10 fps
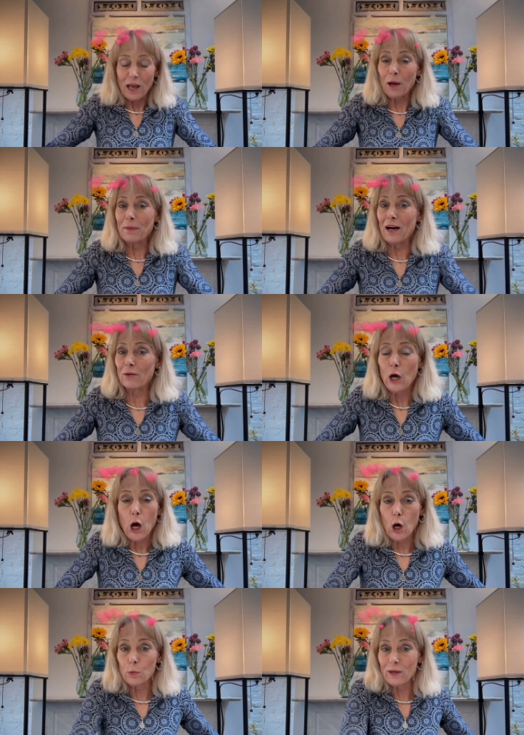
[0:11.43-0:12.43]
about
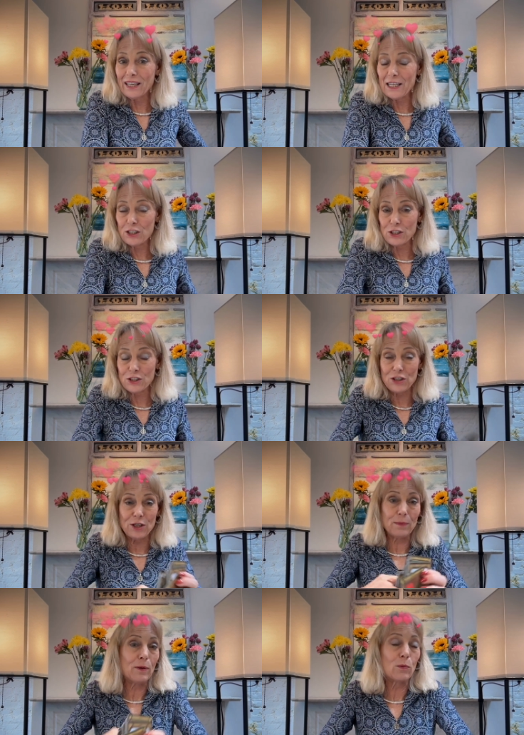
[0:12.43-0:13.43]
a
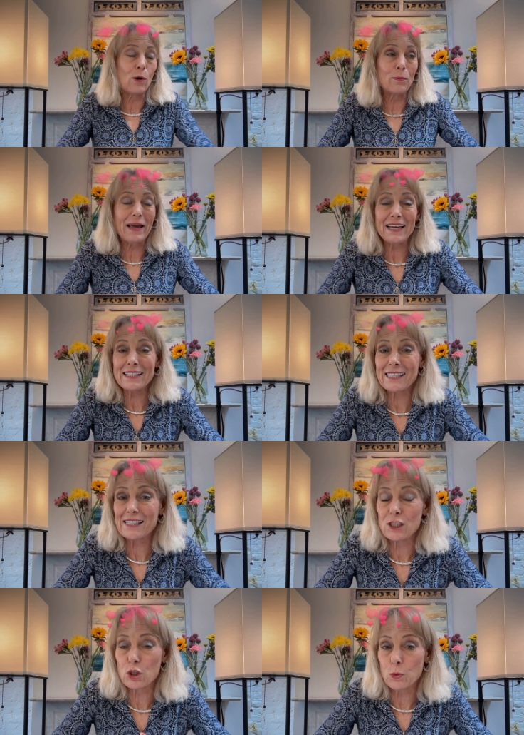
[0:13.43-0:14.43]
relationship, a romantic
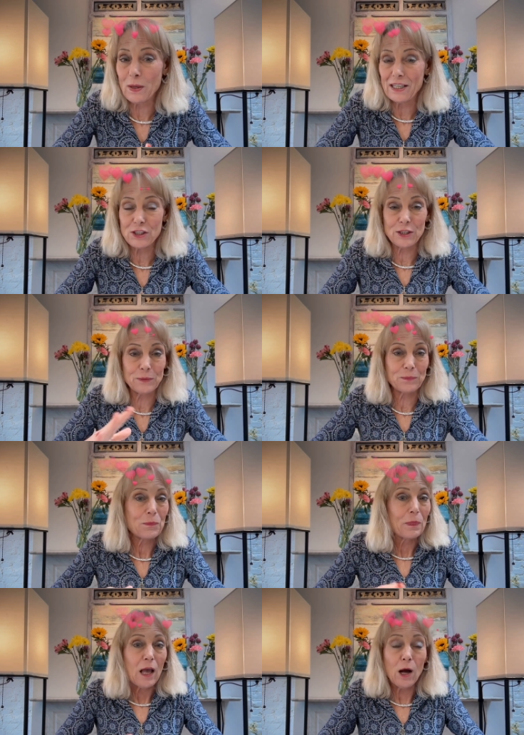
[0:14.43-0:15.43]
situation,
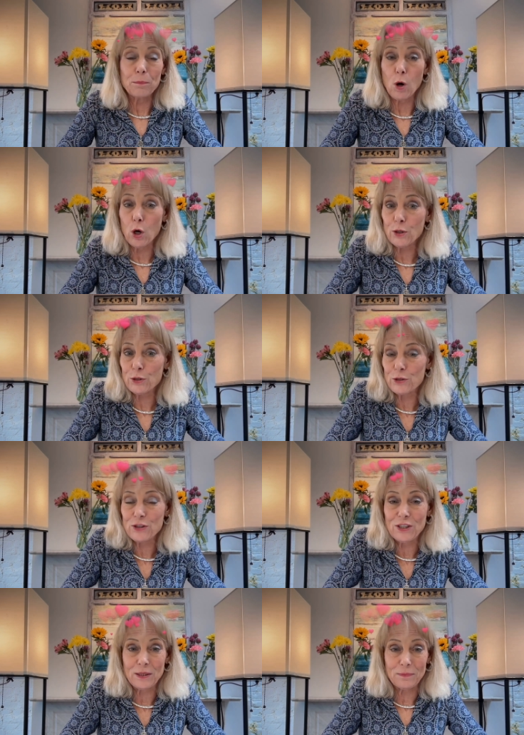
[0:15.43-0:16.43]
a
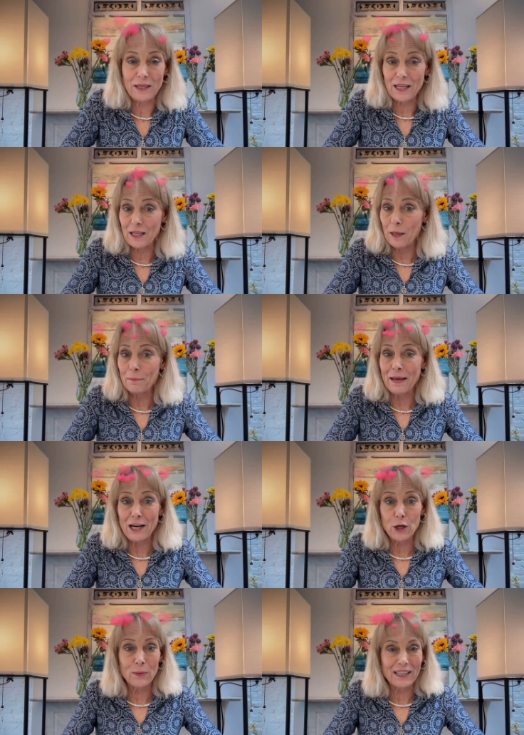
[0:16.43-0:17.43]
partnership, uh, a
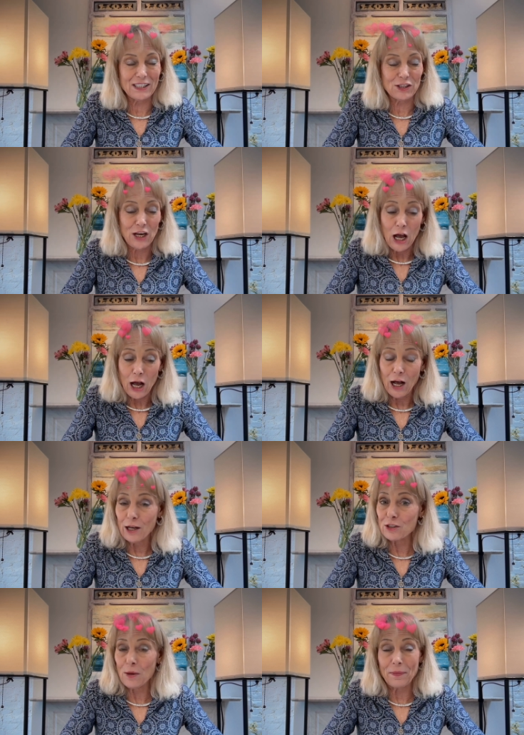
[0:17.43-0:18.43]
marriage, uh,
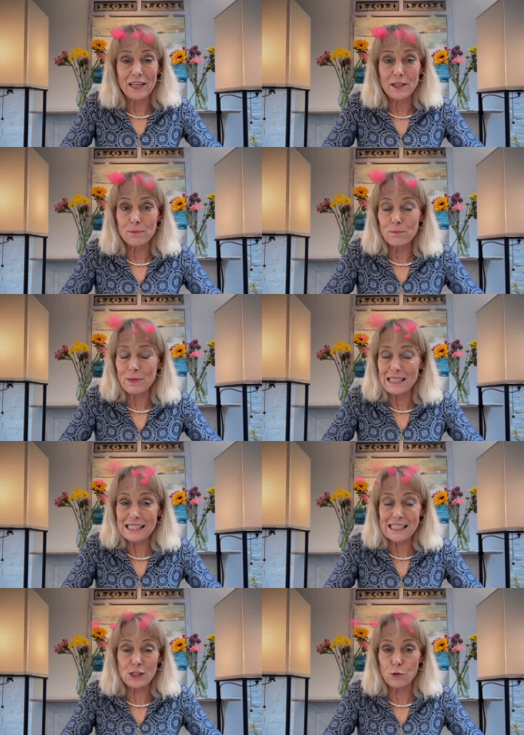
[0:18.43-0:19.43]
something in
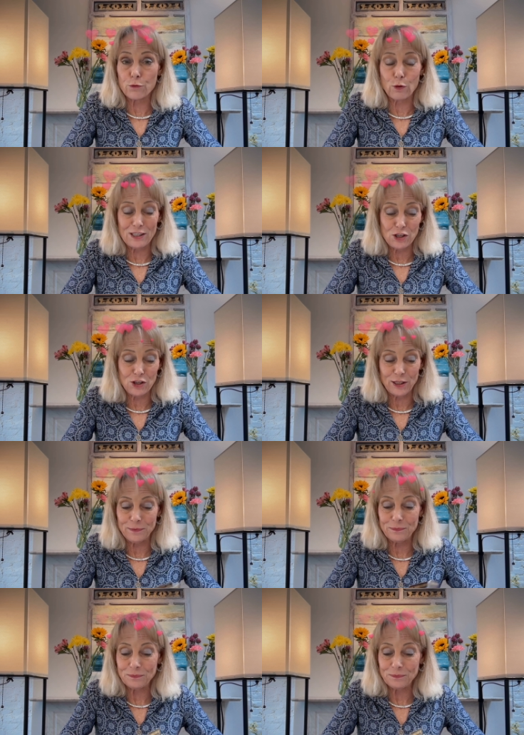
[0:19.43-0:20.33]
business or friendship.